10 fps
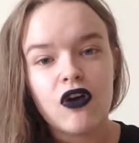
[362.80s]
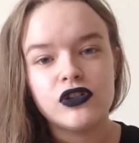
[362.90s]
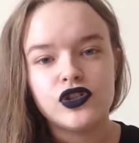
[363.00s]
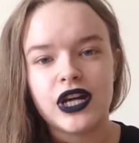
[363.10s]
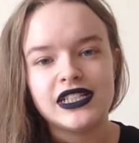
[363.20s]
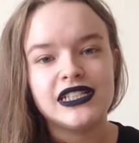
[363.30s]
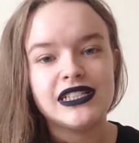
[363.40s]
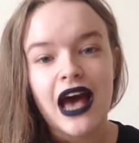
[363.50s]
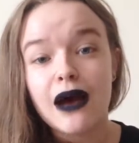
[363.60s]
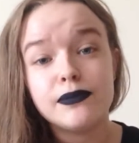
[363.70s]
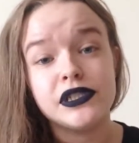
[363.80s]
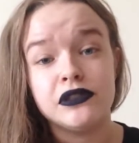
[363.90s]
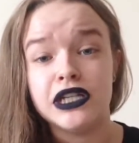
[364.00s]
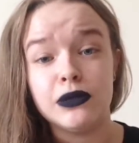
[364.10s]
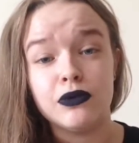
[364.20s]
contrast is
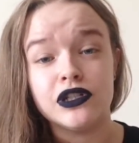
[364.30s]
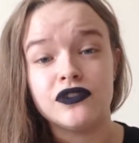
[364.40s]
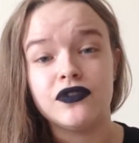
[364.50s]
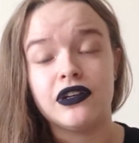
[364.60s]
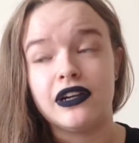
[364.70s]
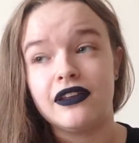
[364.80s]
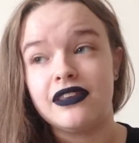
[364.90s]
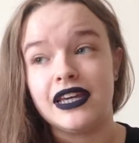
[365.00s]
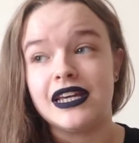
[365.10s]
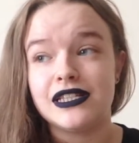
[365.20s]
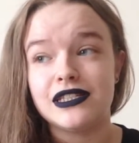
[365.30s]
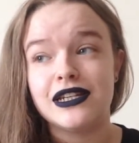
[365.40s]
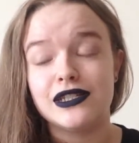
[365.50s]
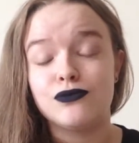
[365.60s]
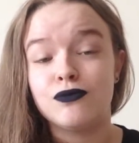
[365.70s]
absolutely wonderful, and I think
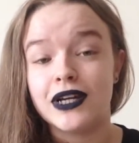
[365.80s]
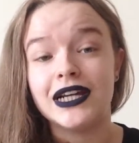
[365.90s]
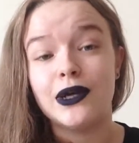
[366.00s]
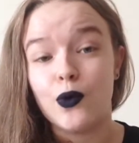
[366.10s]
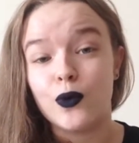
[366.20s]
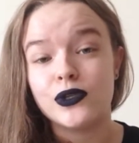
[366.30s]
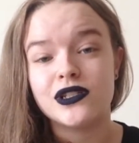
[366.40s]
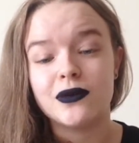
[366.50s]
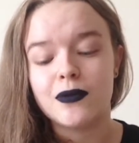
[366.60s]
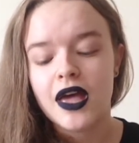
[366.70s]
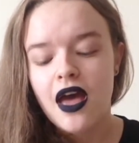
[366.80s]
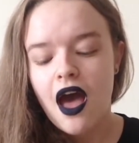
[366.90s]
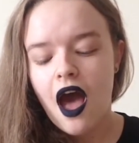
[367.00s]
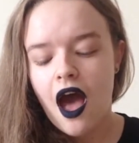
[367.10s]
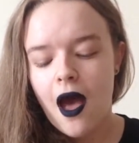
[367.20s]
it's really awesome.
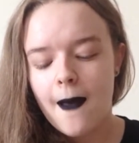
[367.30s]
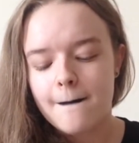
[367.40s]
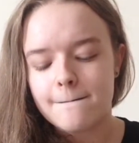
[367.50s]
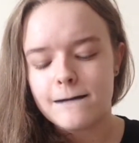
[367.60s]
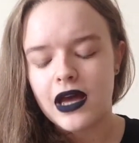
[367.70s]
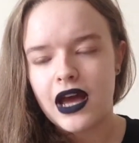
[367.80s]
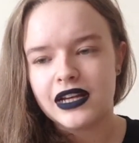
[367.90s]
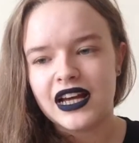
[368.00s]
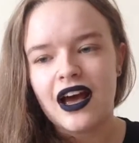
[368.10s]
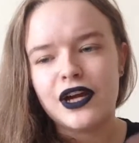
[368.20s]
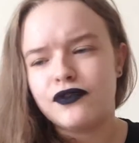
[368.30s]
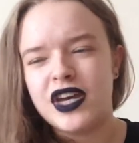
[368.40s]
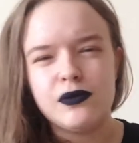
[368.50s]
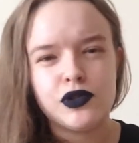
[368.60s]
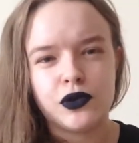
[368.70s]
And it kind of
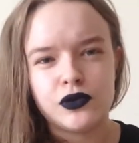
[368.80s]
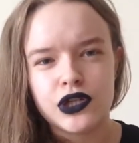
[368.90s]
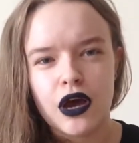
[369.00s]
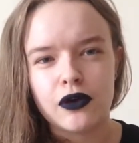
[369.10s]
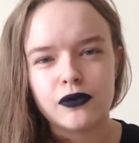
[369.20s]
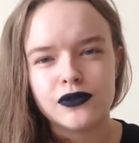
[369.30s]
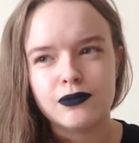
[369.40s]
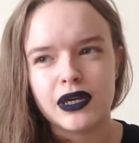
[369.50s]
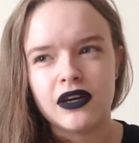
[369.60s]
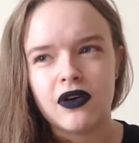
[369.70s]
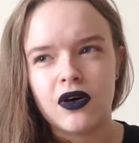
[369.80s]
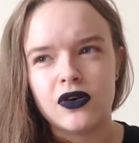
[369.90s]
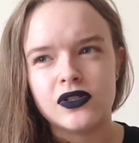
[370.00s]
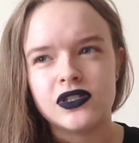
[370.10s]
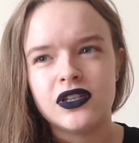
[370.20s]
keeps you on your toes,
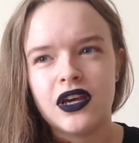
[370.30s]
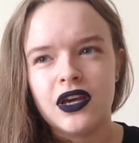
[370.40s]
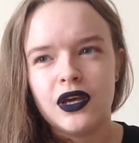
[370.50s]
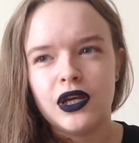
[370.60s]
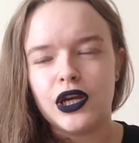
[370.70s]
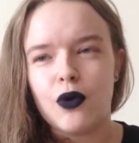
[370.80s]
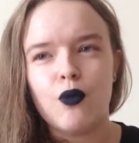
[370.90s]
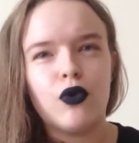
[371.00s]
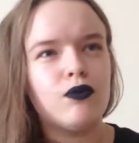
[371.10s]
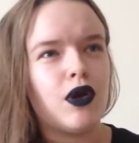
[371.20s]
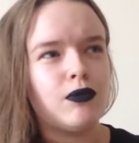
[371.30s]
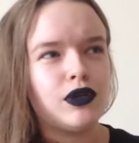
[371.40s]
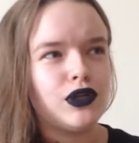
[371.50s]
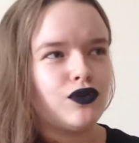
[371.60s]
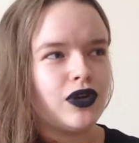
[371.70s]
because, you know, one
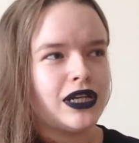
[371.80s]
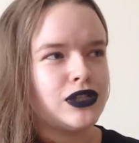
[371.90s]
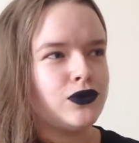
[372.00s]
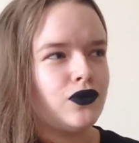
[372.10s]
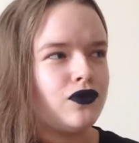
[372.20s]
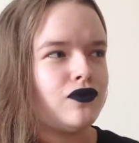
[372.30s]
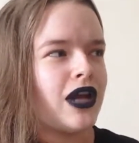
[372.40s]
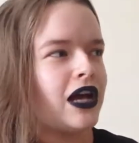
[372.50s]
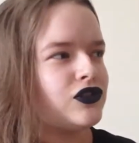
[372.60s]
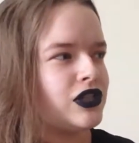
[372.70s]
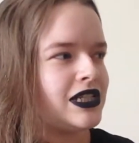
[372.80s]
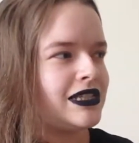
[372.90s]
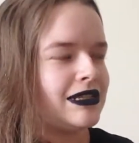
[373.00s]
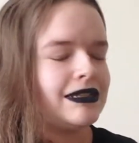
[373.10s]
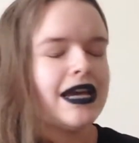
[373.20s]
moment you're in sort of
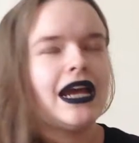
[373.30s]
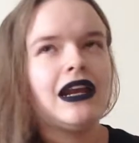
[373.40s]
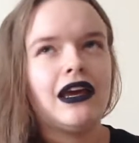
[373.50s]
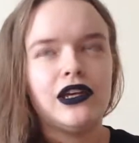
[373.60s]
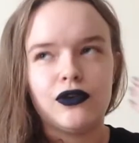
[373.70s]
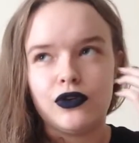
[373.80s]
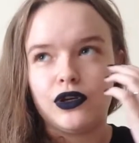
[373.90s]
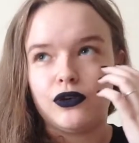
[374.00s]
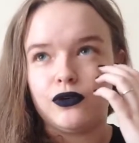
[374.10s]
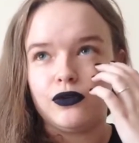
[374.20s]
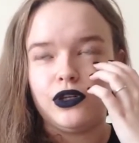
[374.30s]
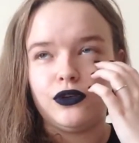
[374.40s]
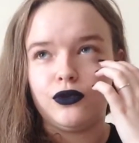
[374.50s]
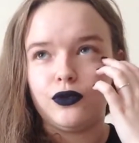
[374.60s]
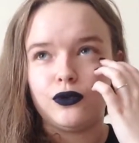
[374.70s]
naturalistic daylight,
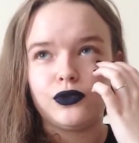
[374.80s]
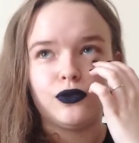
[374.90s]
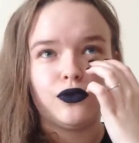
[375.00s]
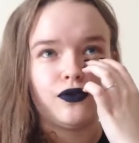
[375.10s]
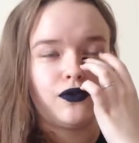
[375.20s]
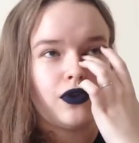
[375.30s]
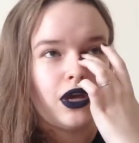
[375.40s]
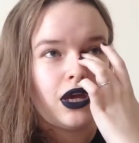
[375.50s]
you're sort of